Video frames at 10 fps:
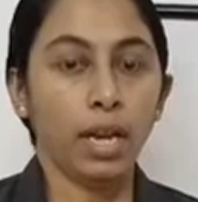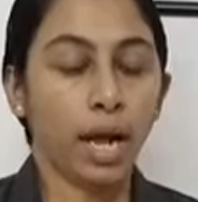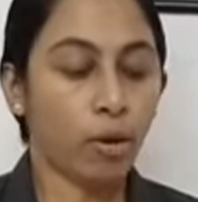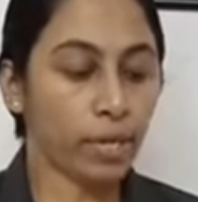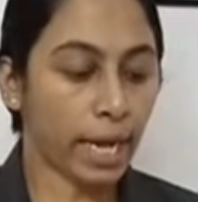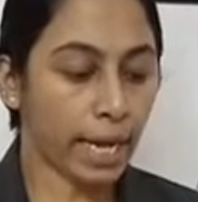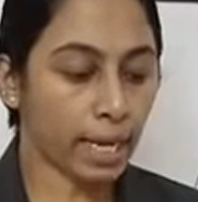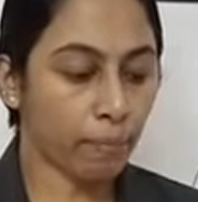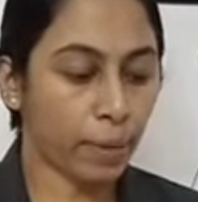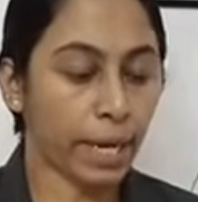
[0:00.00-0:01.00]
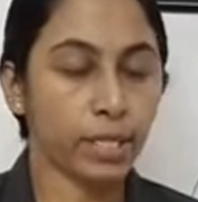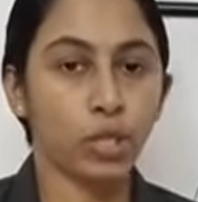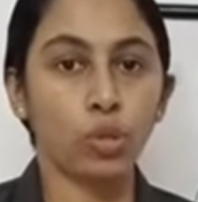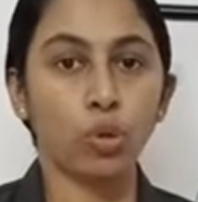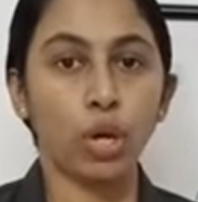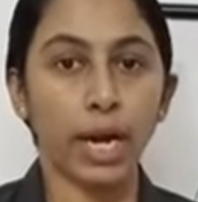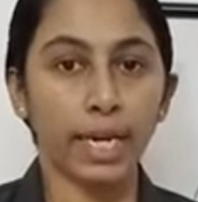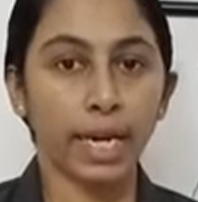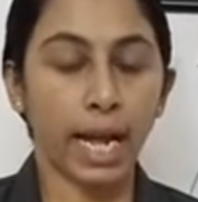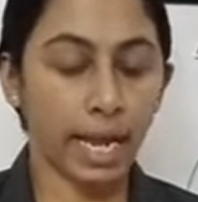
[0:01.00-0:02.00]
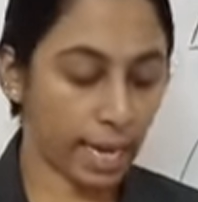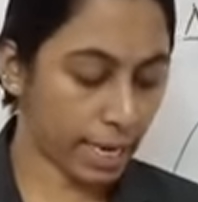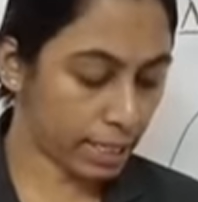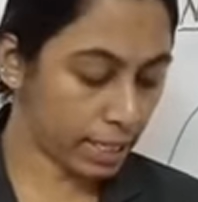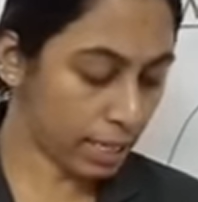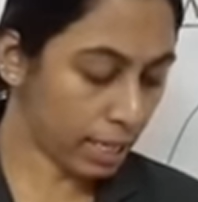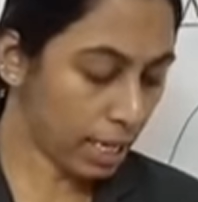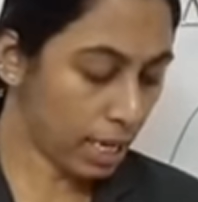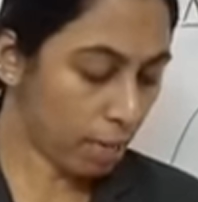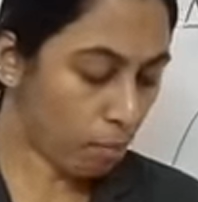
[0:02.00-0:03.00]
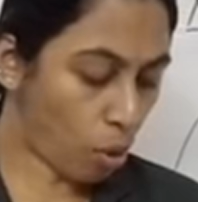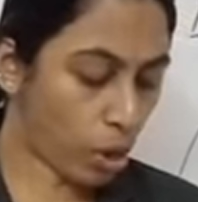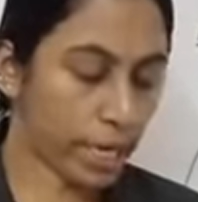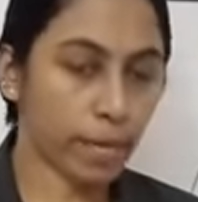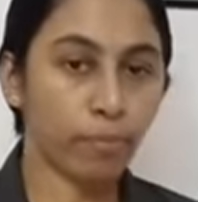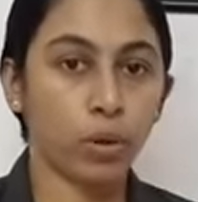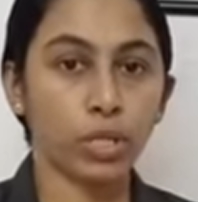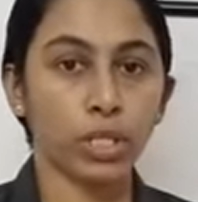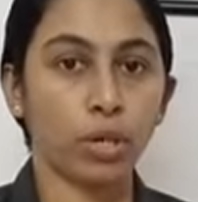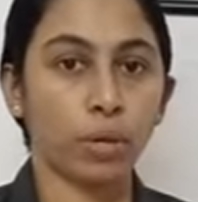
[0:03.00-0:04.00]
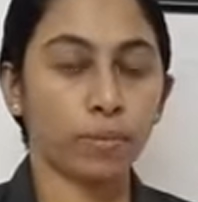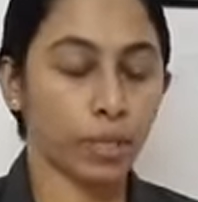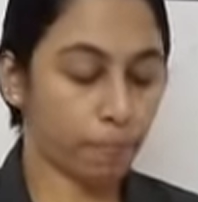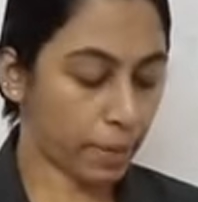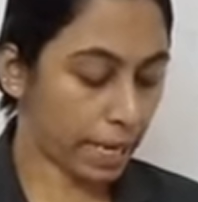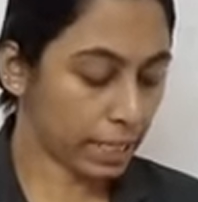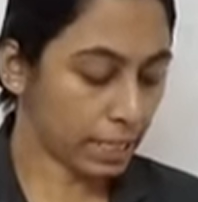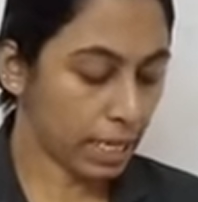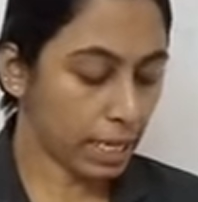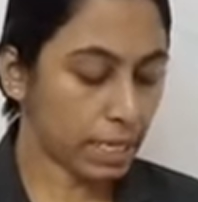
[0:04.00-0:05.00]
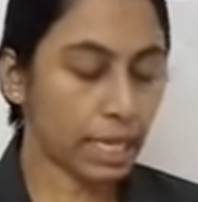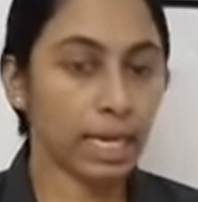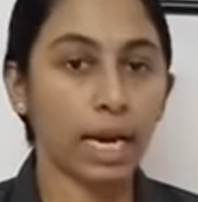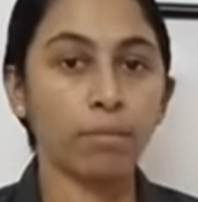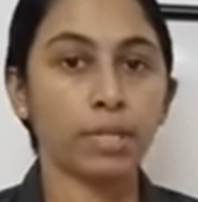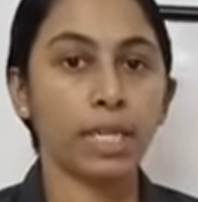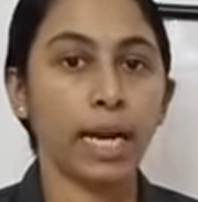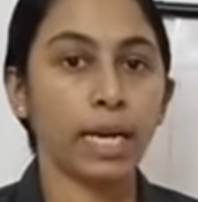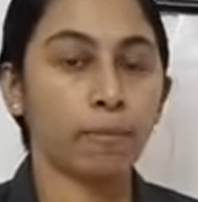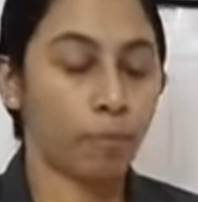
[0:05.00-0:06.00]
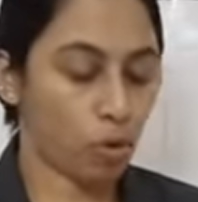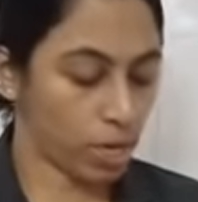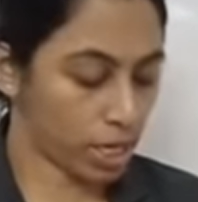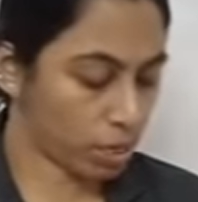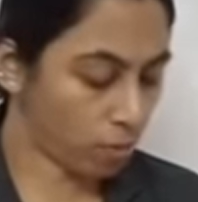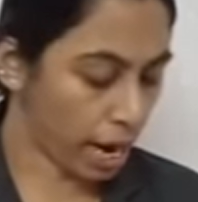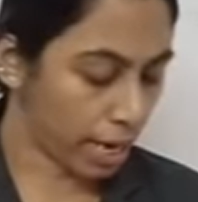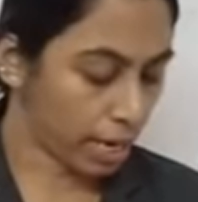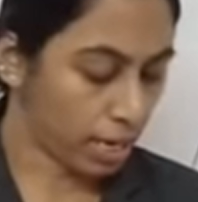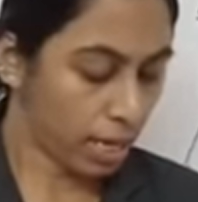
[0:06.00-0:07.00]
Now take page 208, bottom portion of the page, theorem 10.1.